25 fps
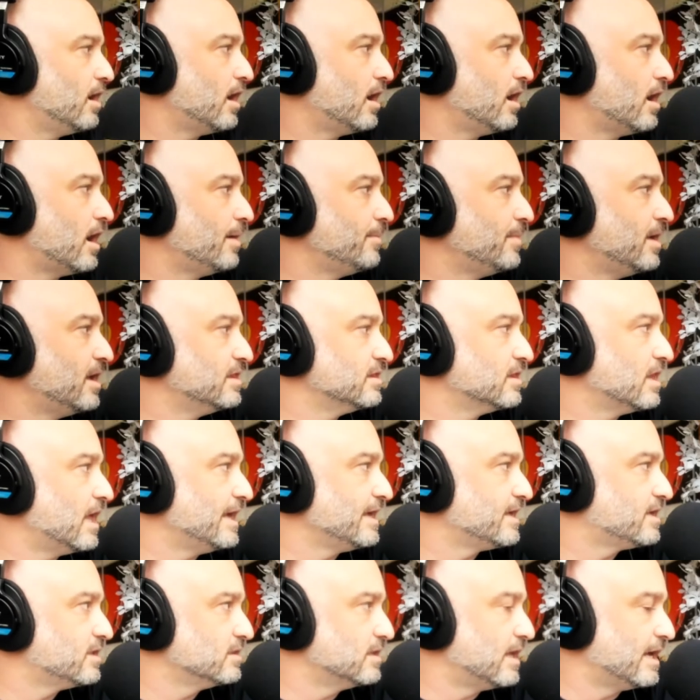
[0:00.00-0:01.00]
meant
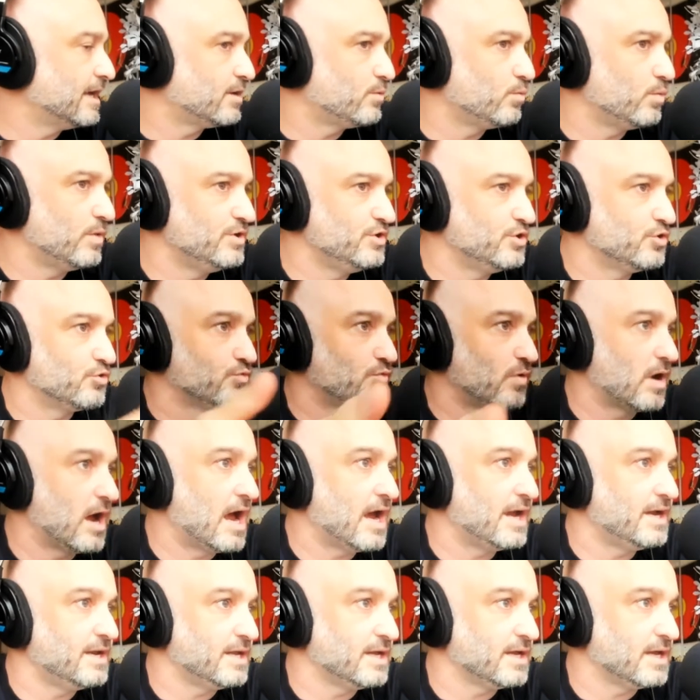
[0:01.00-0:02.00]
like when you're
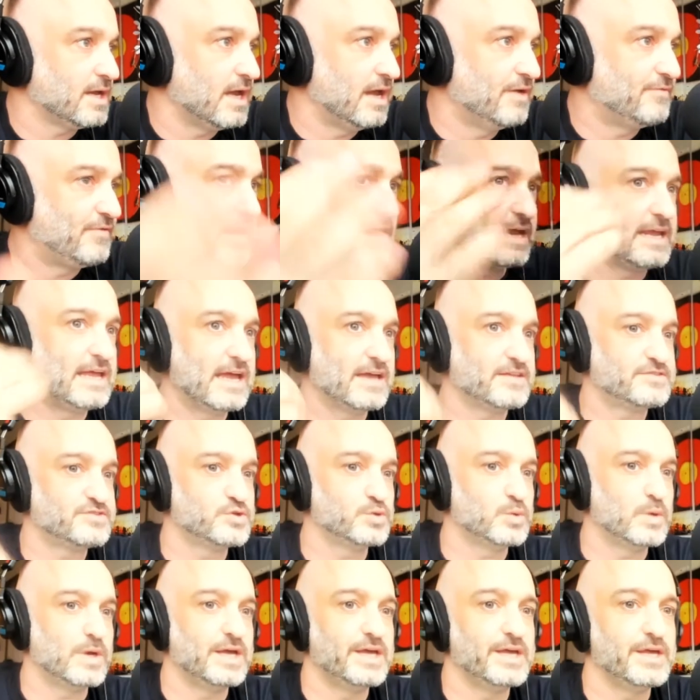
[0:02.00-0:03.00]
riding, if I get to a
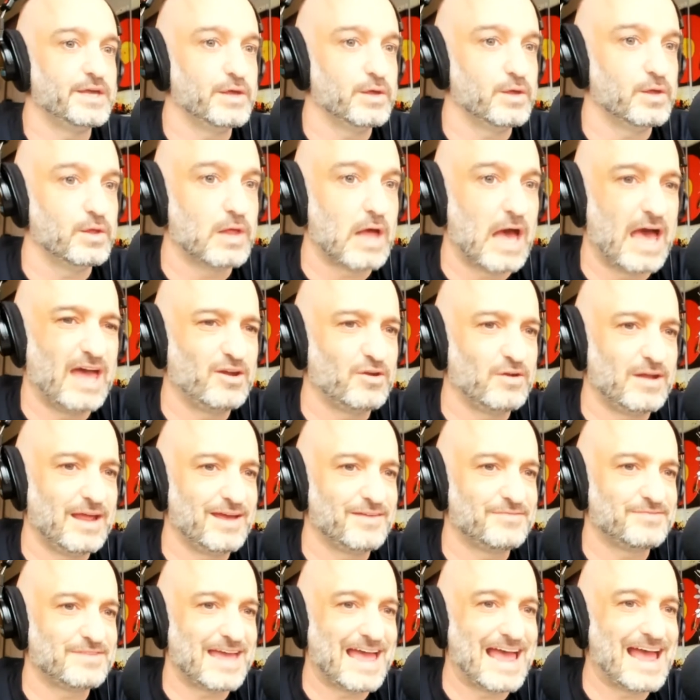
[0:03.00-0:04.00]
hill, I don't have to
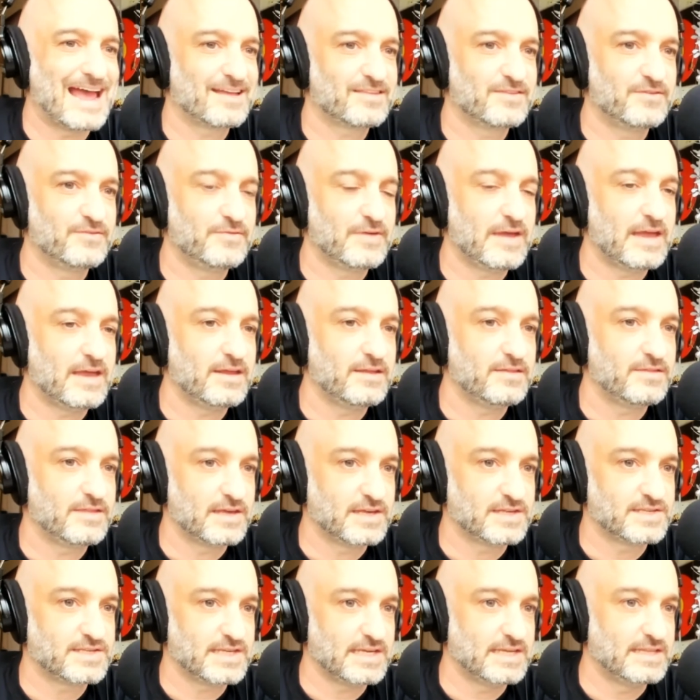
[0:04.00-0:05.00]
activate this
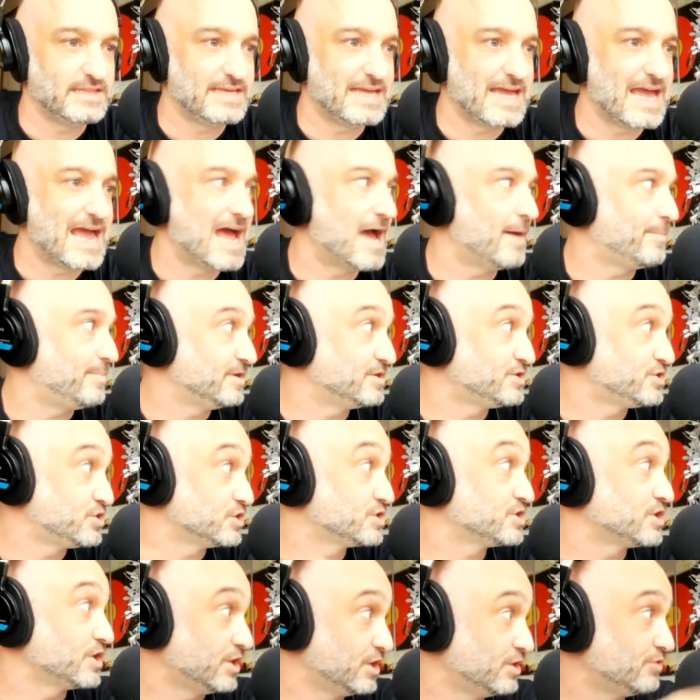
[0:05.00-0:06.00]
in the app. It's just going
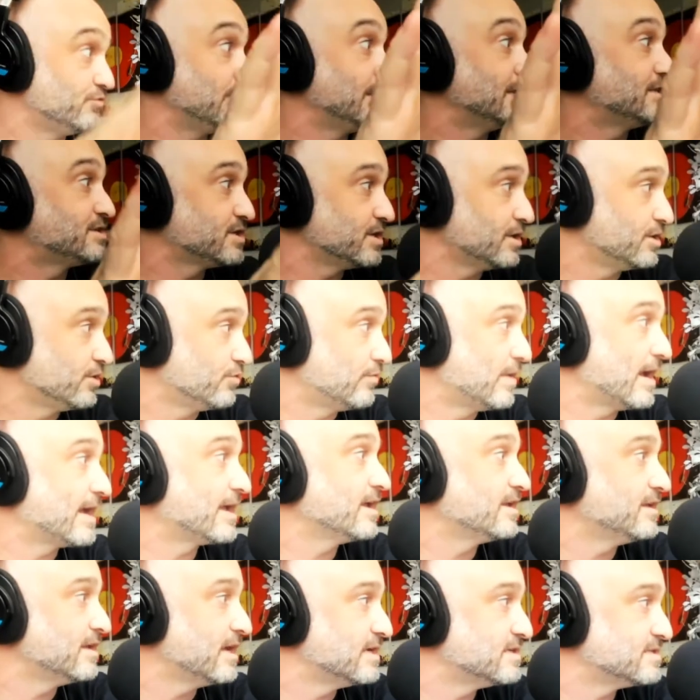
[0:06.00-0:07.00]
to, recognize
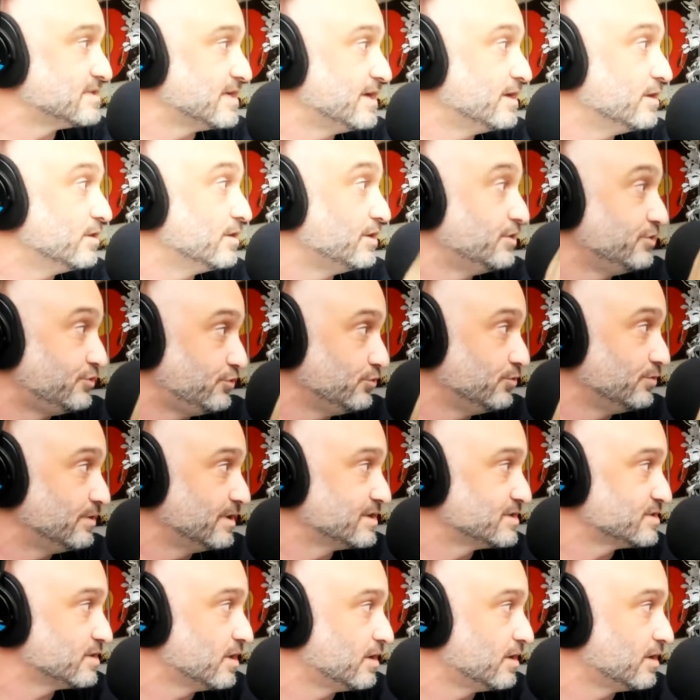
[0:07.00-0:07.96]
the hill and do this automatically.